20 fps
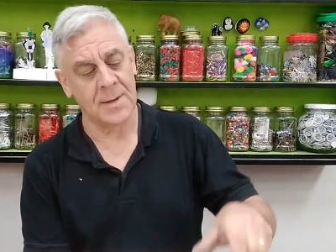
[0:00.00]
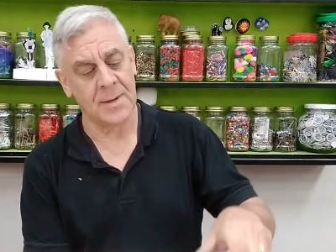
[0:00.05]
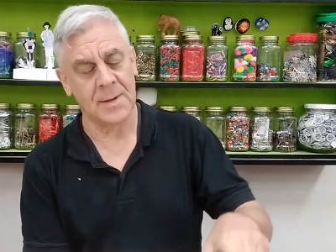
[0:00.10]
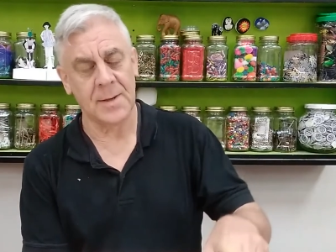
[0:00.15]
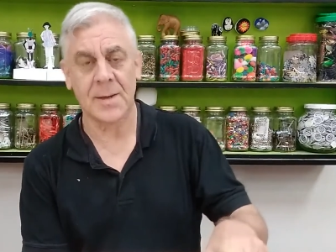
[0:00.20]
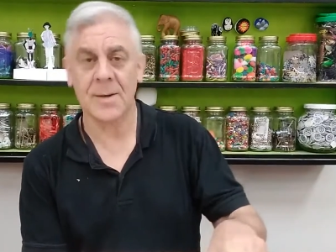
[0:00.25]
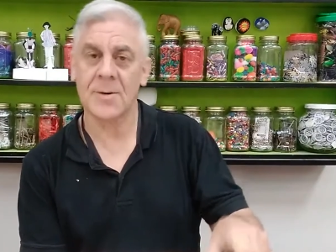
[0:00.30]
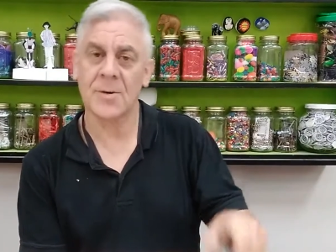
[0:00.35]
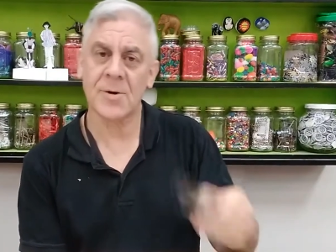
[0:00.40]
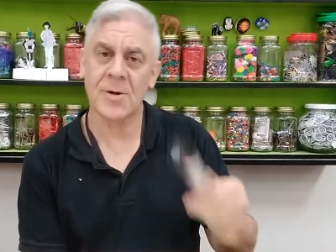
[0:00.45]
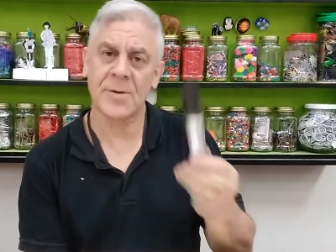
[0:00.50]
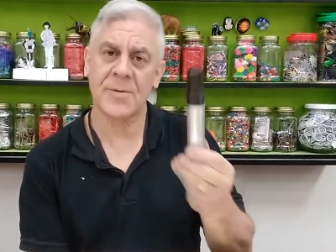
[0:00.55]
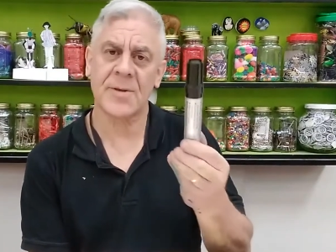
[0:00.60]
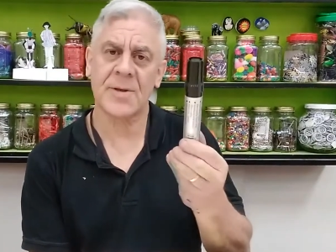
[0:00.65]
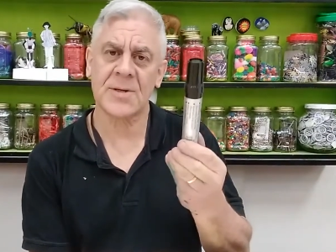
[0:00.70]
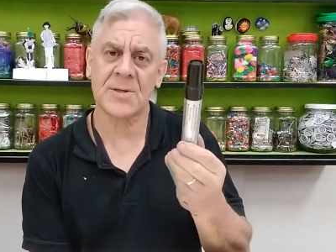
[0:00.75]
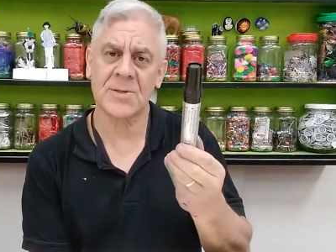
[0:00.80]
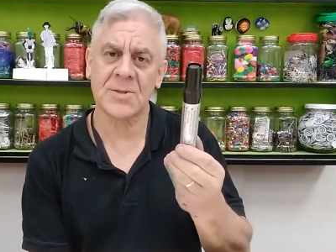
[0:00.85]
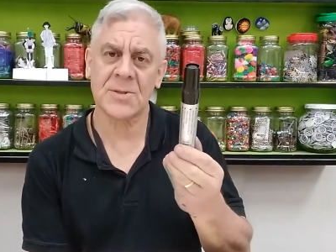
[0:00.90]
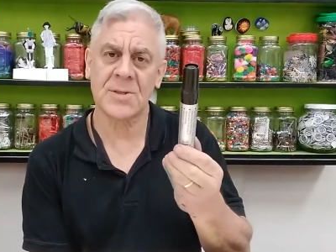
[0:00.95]
And look at
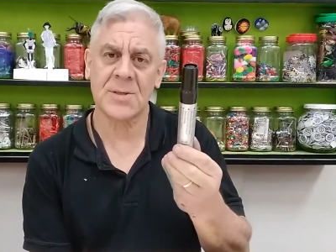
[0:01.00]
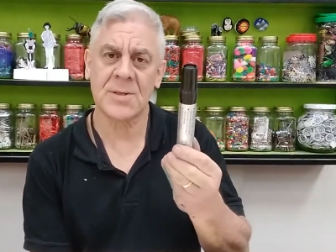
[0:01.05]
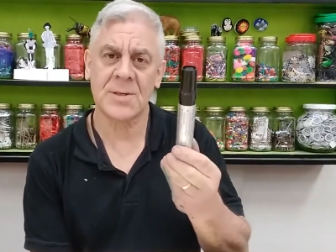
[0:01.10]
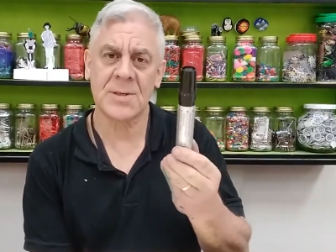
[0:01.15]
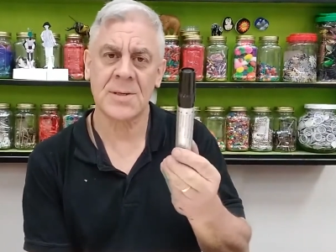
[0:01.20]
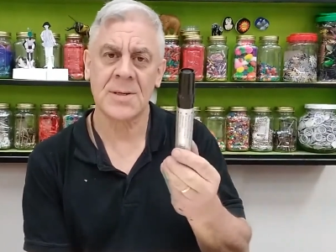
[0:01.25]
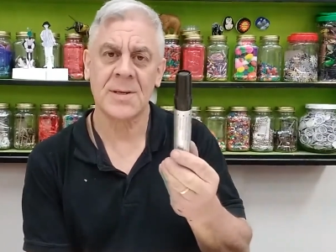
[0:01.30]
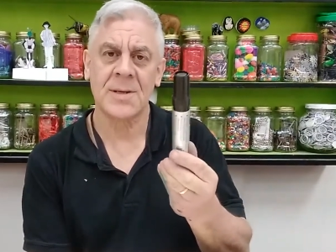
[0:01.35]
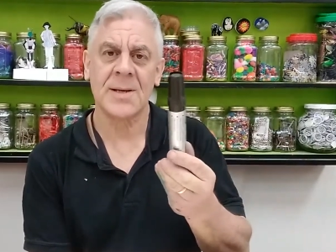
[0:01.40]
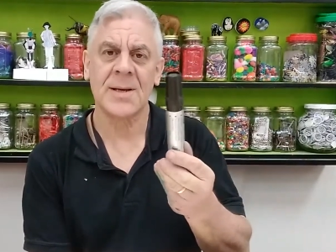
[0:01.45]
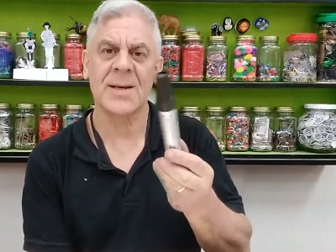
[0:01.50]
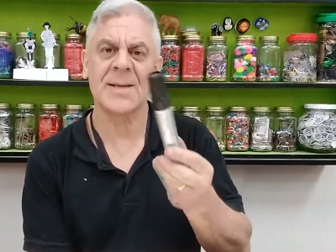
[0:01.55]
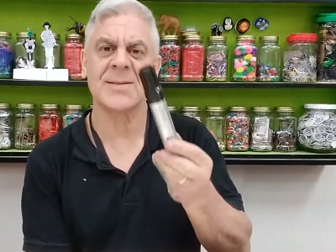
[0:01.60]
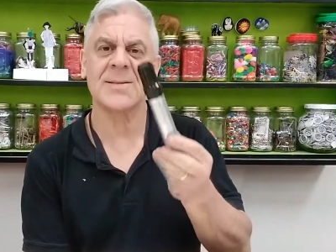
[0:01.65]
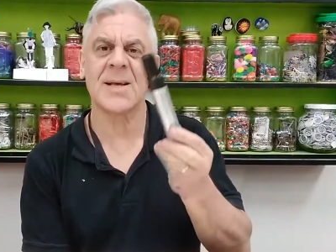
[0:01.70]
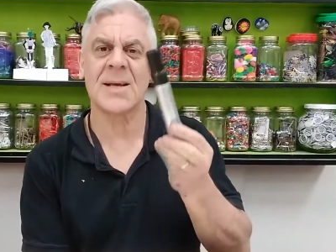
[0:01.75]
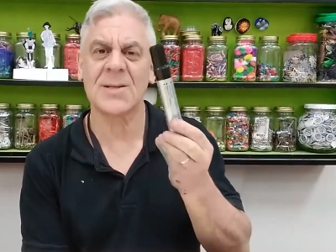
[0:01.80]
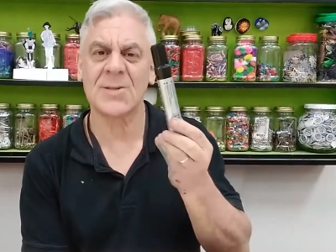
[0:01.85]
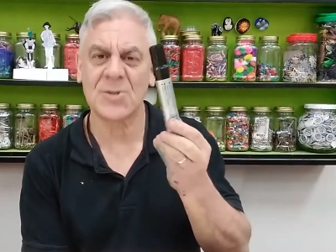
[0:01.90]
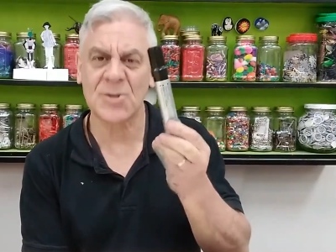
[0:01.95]
this, it's
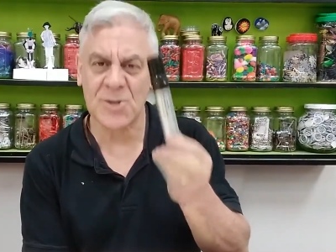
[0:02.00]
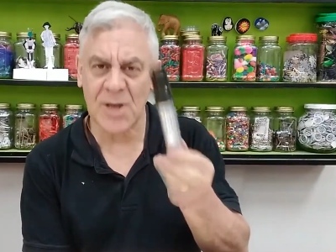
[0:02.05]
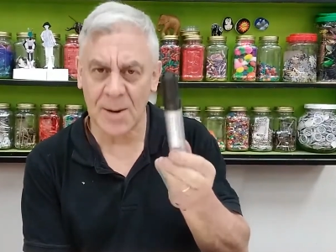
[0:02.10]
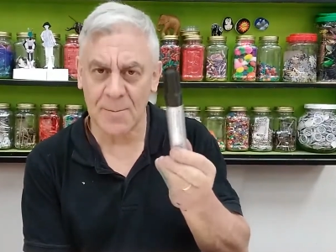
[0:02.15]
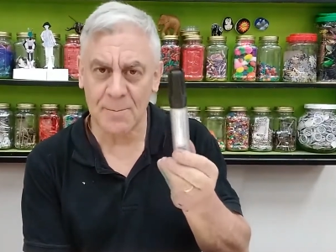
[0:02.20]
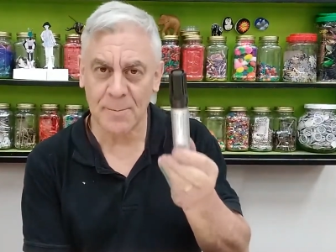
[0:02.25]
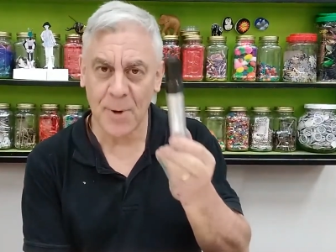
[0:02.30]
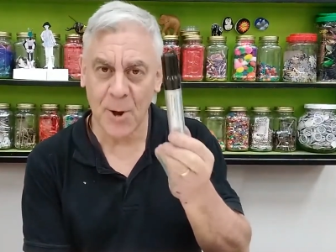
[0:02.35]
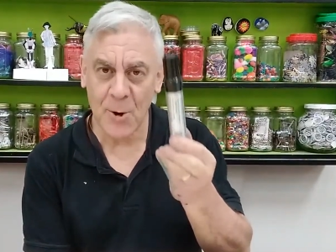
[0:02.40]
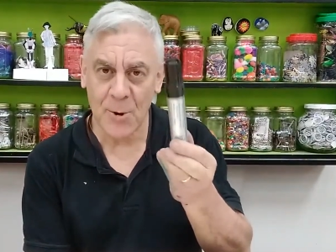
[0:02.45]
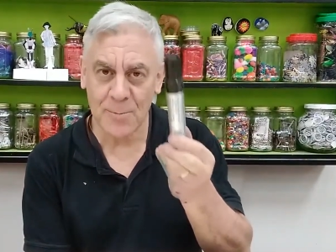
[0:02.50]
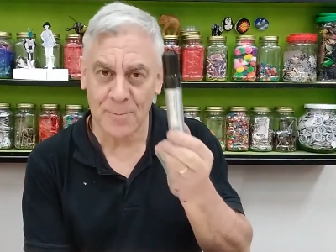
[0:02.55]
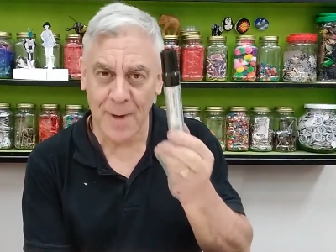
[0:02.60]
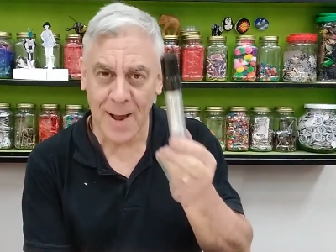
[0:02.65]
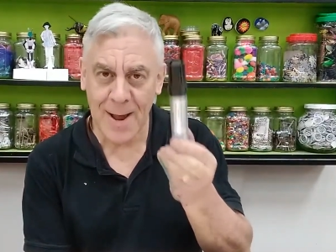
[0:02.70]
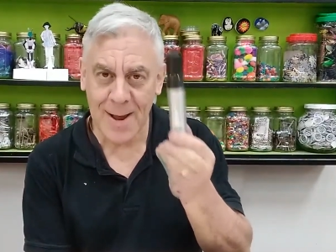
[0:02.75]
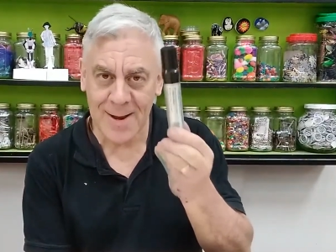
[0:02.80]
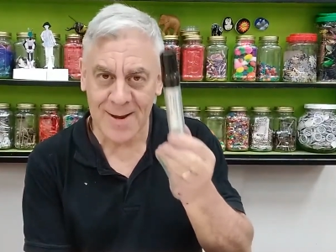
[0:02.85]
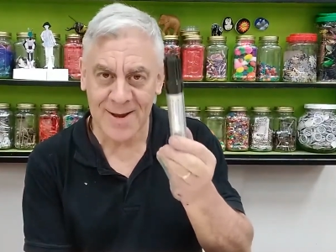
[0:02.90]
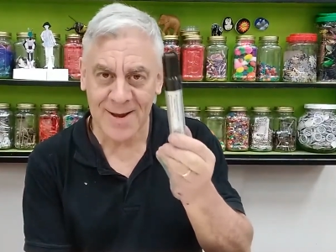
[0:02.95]
a jumbo
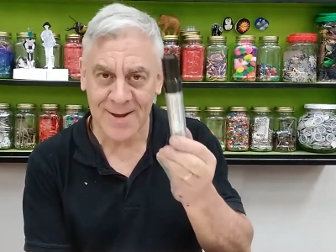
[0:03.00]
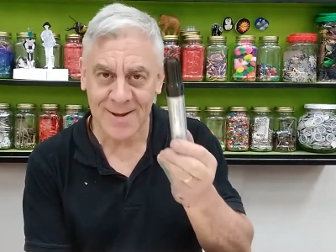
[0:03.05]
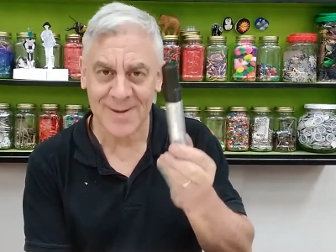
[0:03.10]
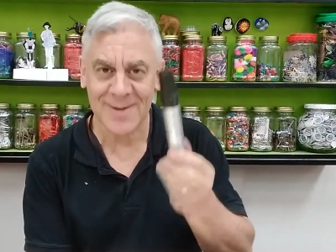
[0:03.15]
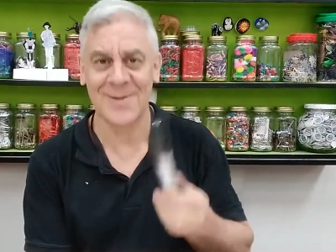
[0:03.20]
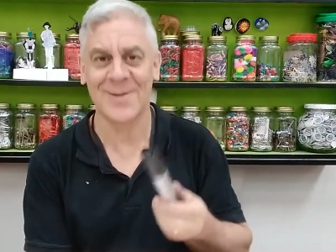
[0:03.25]
marker.